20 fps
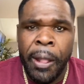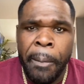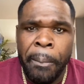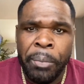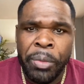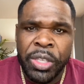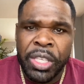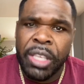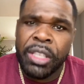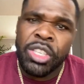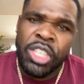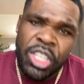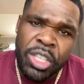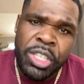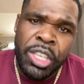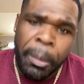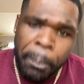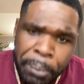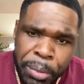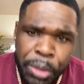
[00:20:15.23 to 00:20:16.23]

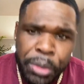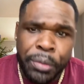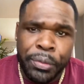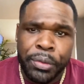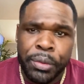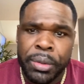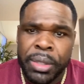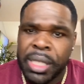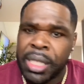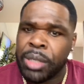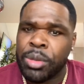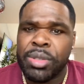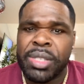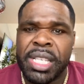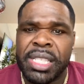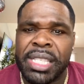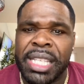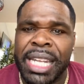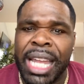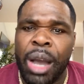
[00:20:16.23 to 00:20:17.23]
You're beautiful, little
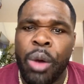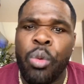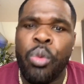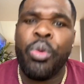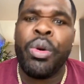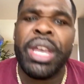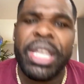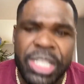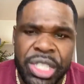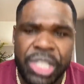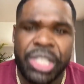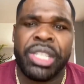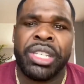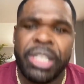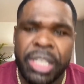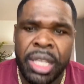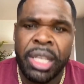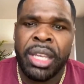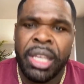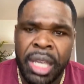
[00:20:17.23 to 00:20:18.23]
sister. And I wish
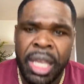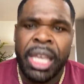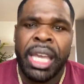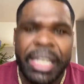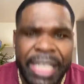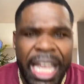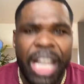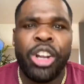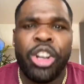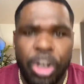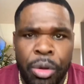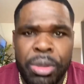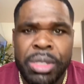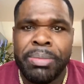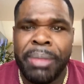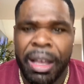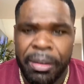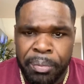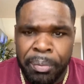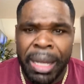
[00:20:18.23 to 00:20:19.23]
that girl was
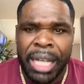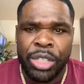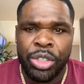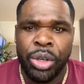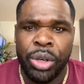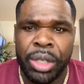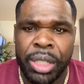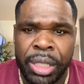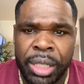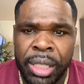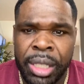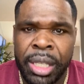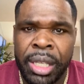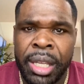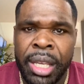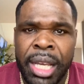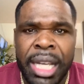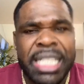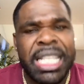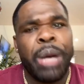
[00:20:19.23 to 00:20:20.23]
my daughter,
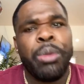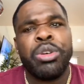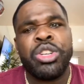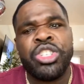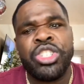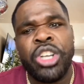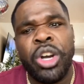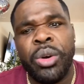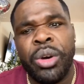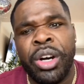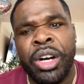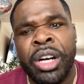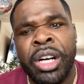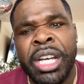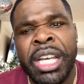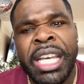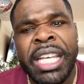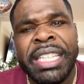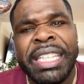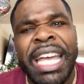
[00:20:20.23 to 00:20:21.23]
because I would show
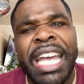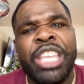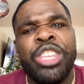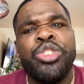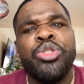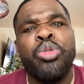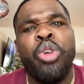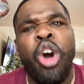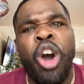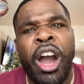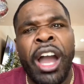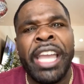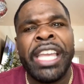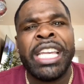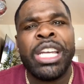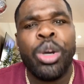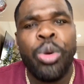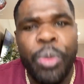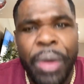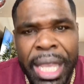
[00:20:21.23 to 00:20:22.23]
her that you are a
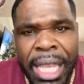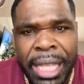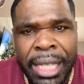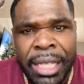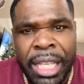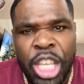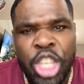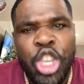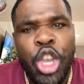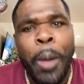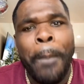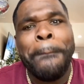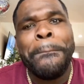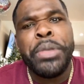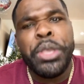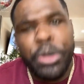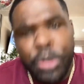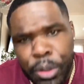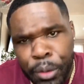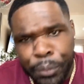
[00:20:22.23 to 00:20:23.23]
queen and you're
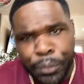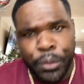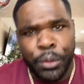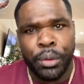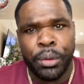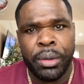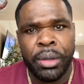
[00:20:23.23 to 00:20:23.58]
beautiful.